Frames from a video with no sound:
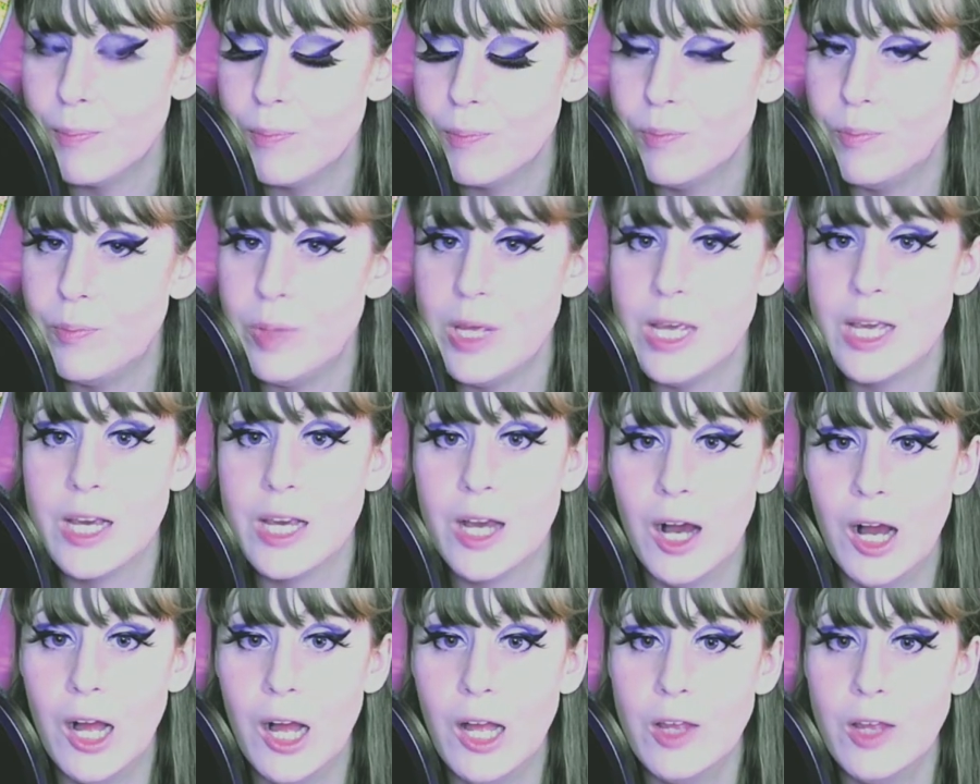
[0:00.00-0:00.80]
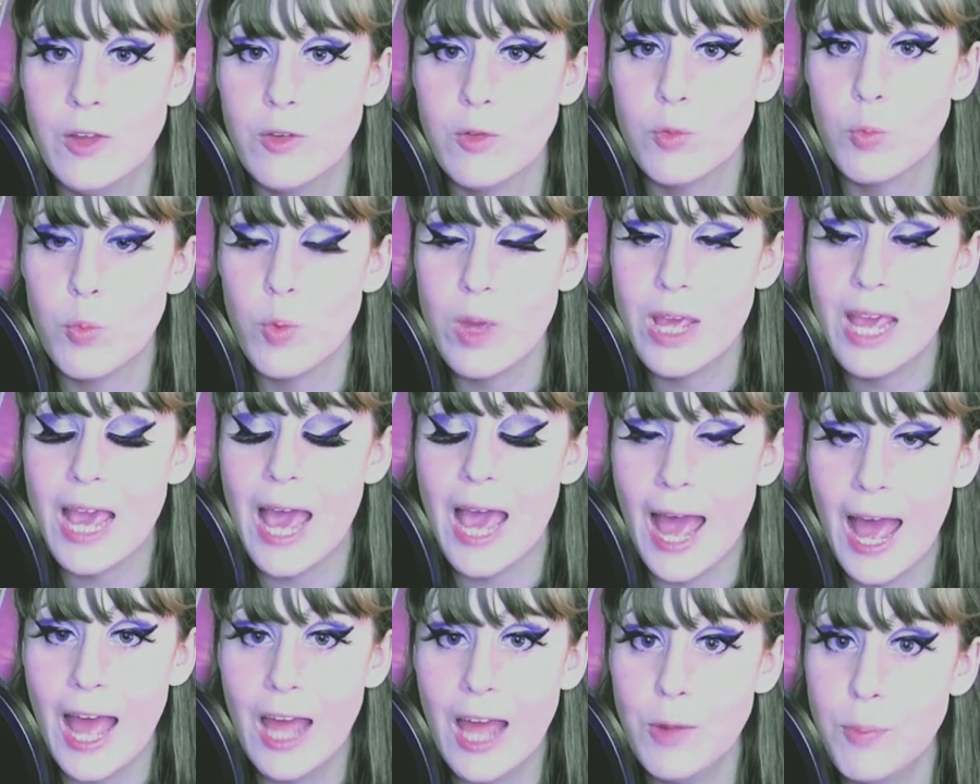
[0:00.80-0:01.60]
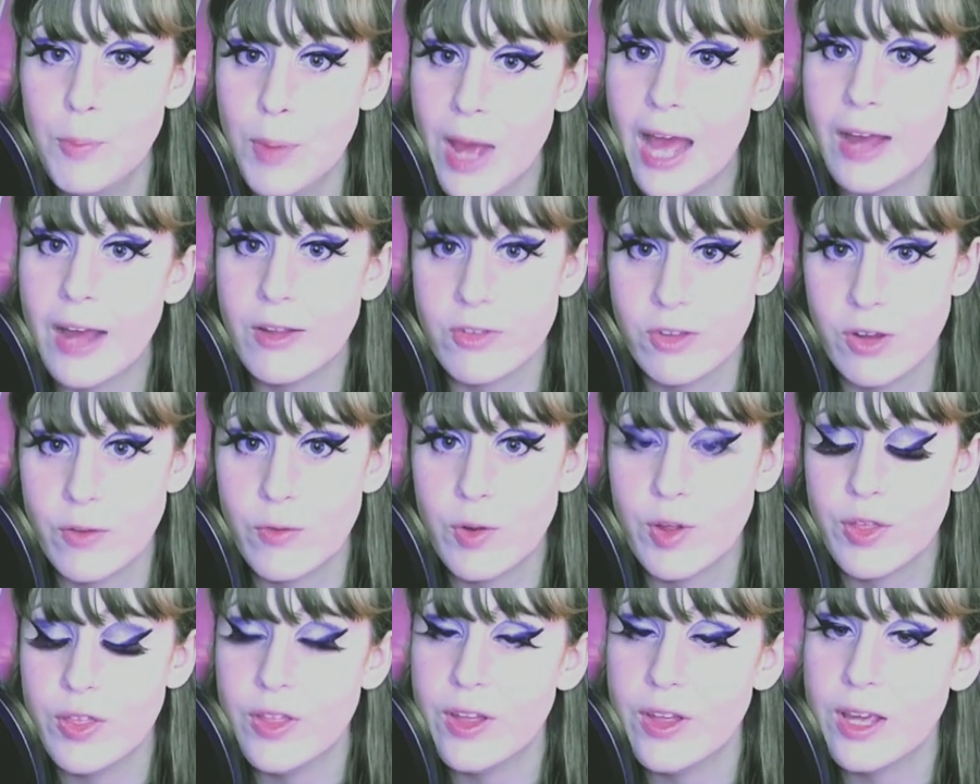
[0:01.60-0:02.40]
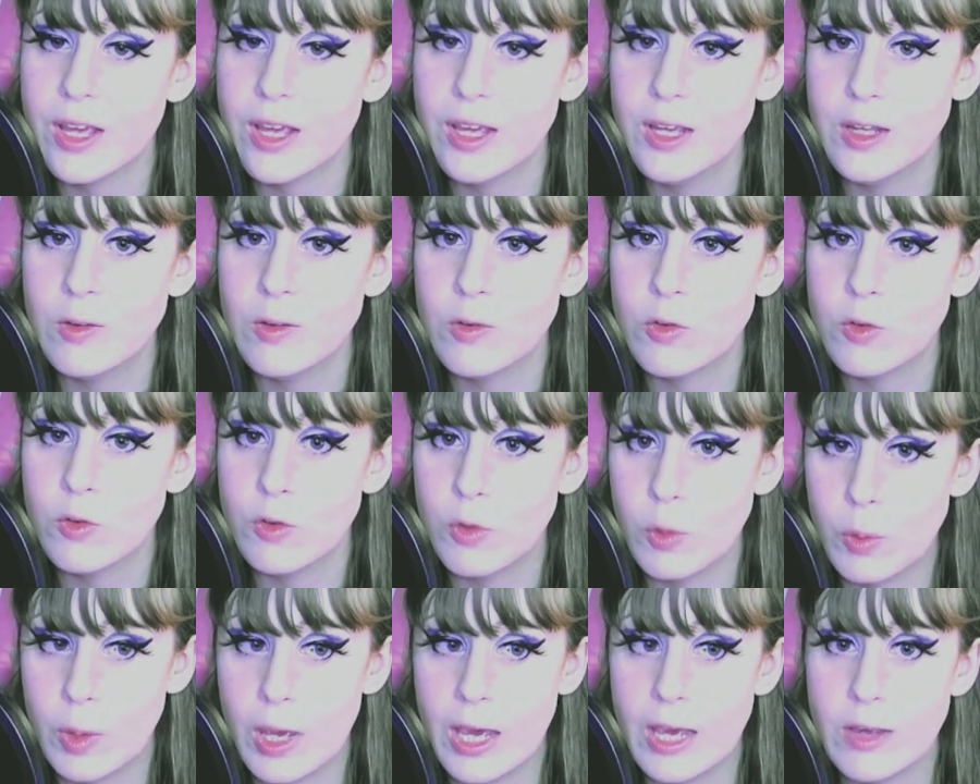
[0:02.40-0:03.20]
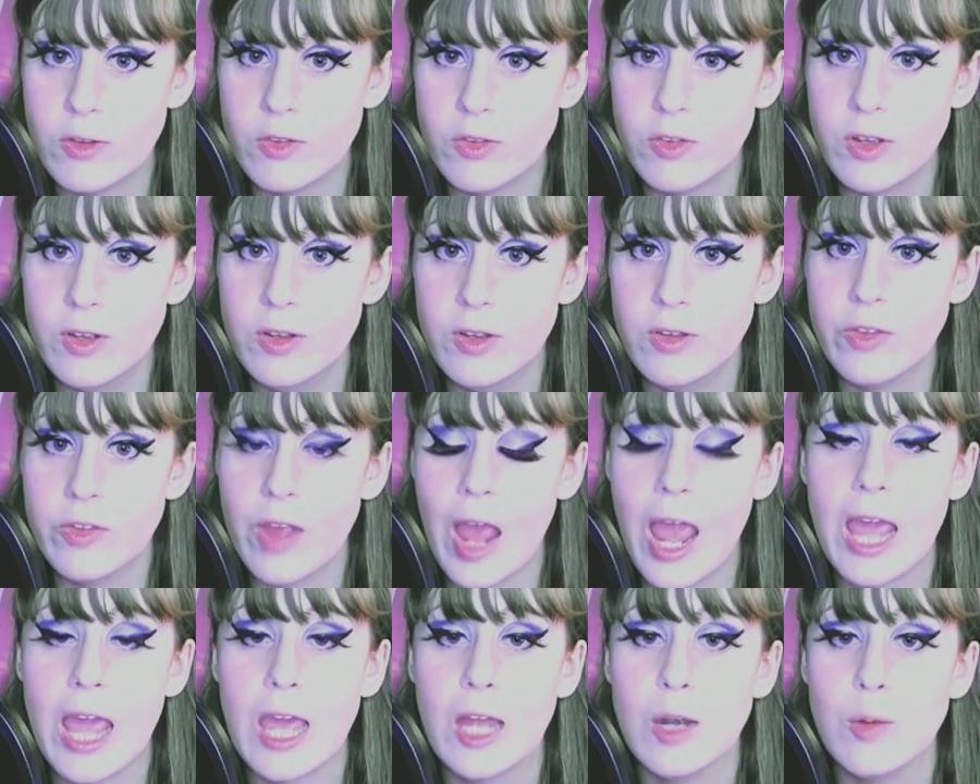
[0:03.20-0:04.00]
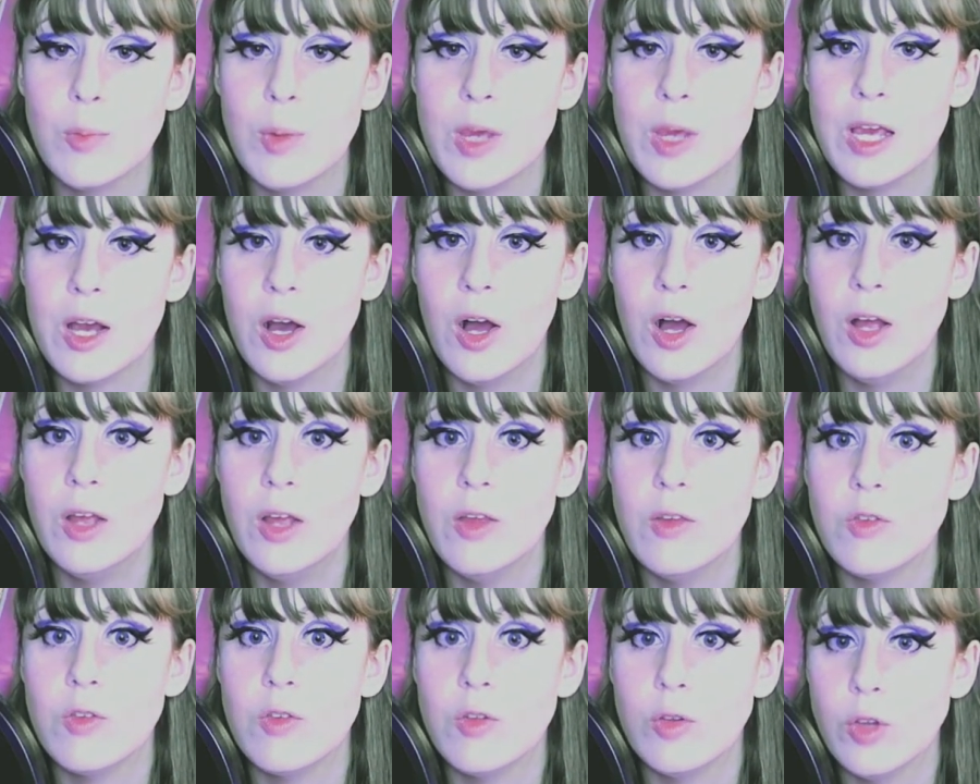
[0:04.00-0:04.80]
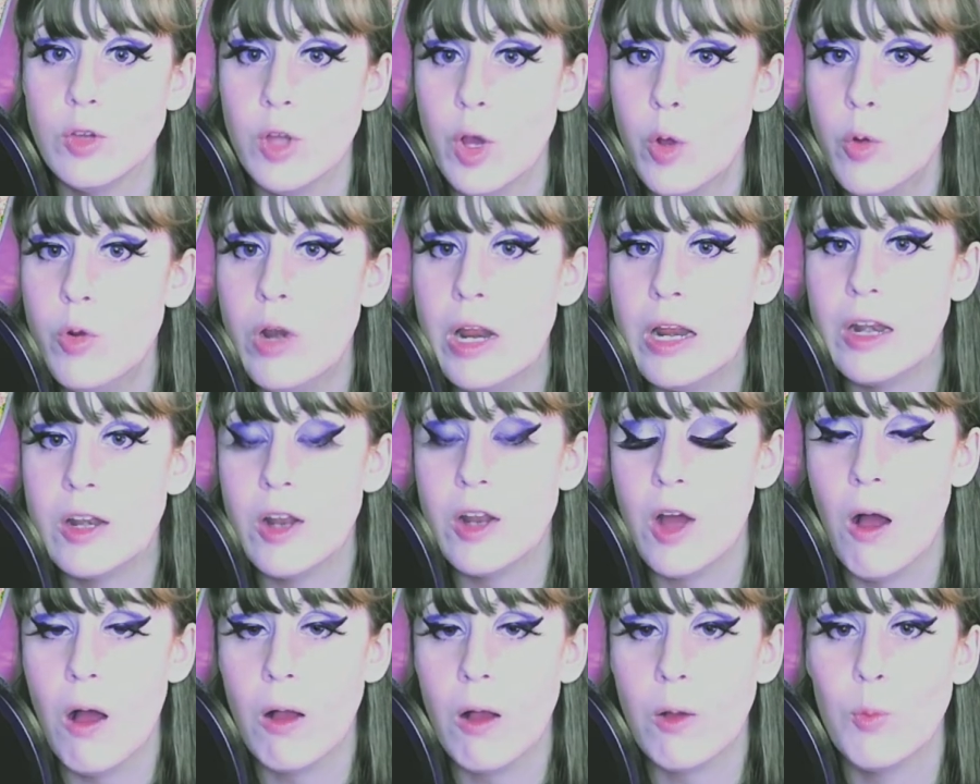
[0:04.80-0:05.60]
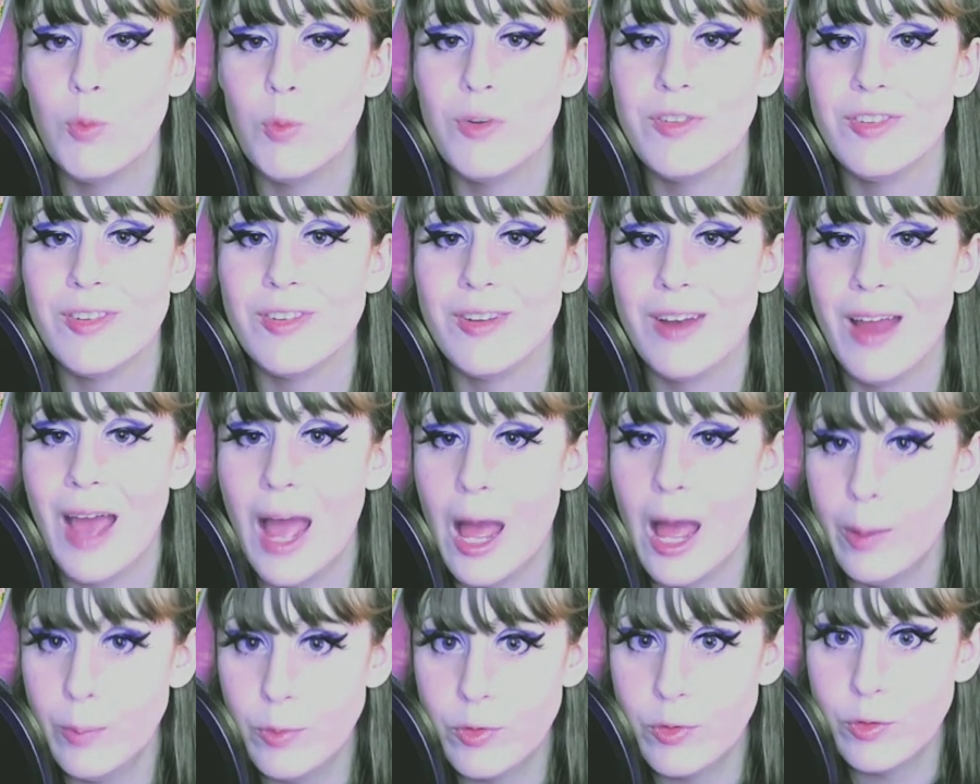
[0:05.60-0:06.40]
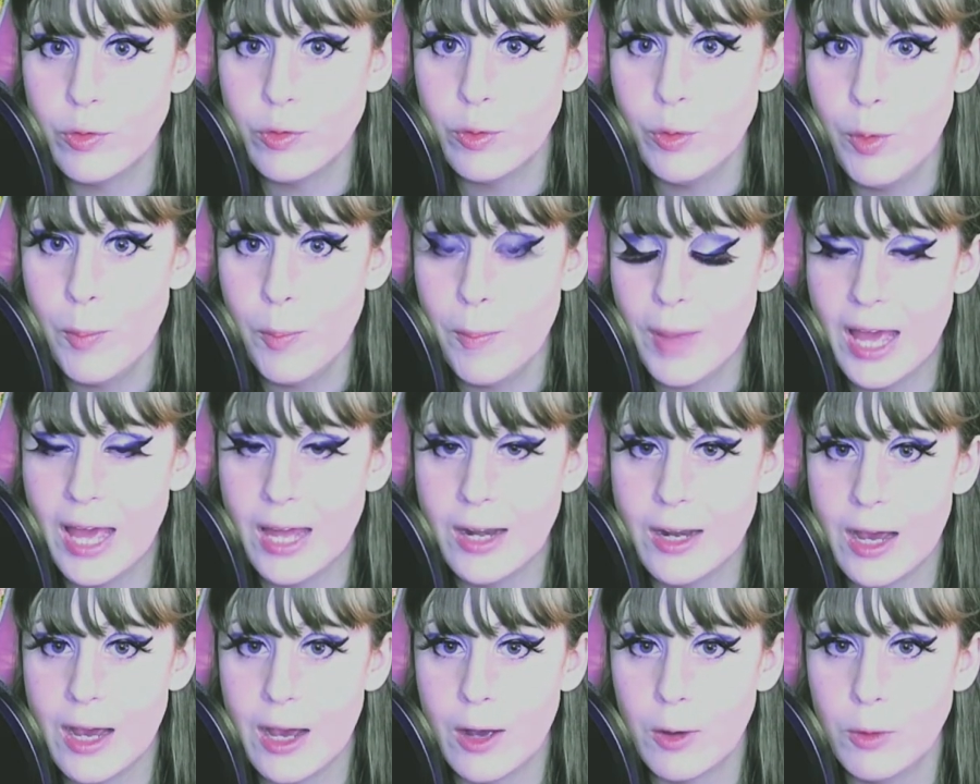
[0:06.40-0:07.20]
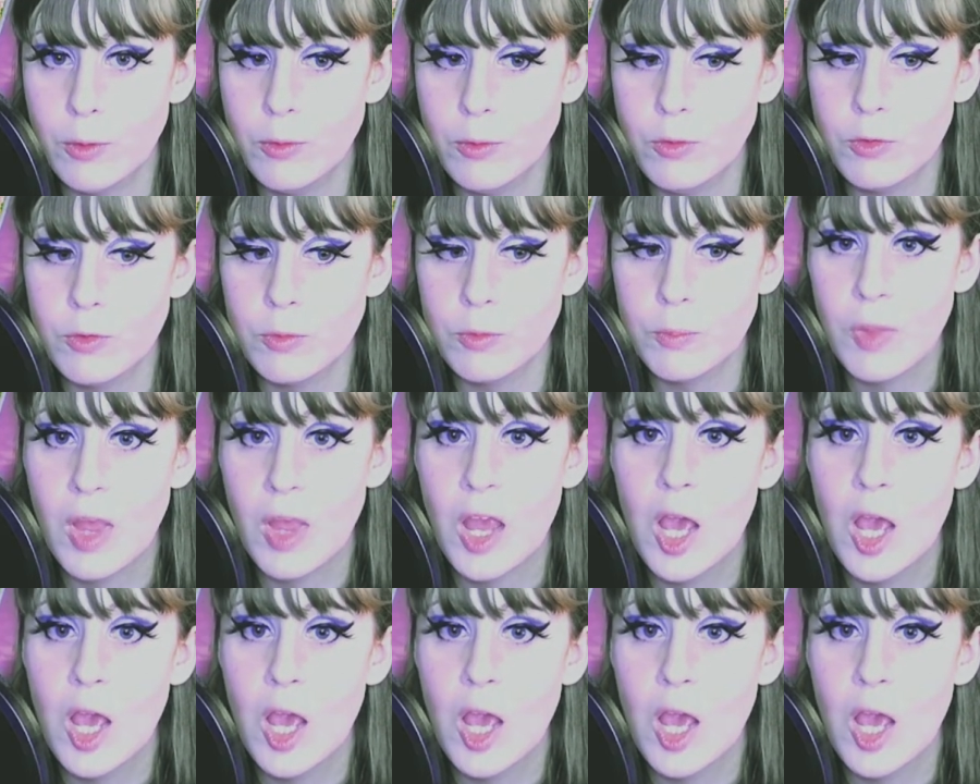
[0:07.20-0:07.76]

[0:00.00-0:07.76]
because we had packed everything in suitcases, and because the loading dock was an absolute madhouse,